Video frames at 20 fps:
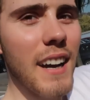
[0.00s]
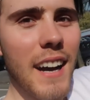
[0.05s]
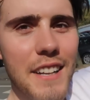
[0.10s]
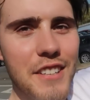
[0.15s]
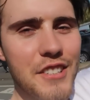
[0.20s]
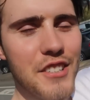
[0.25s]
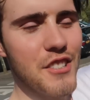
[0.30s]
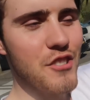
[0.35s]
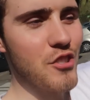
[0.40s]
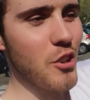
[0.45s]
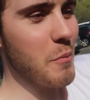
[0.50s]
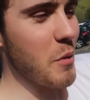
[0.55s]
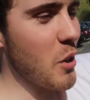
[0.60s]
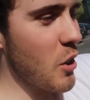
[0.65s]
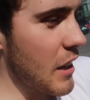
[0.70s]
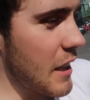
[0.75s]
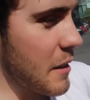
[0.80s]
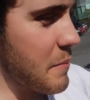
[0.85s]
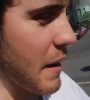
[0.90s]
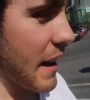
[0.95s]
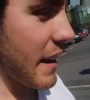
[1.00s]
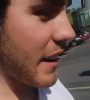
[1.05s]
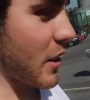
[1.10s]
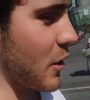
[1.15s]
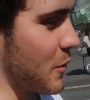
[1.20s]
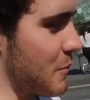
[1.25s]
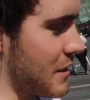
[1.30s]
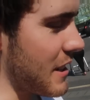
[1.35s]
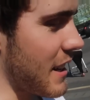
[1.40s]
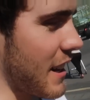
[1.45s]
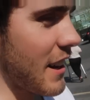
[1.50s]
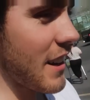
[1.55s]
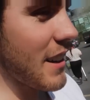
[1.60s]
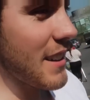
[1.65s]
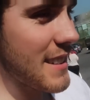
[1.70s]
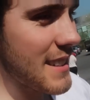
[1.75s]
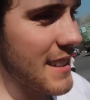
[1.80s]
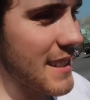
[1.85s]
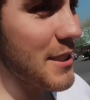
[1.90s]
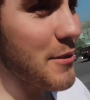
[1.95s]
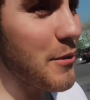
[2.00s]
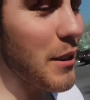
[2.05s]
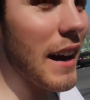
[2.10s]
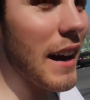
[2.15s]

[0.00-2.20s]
I just dropped Holly back home to hers as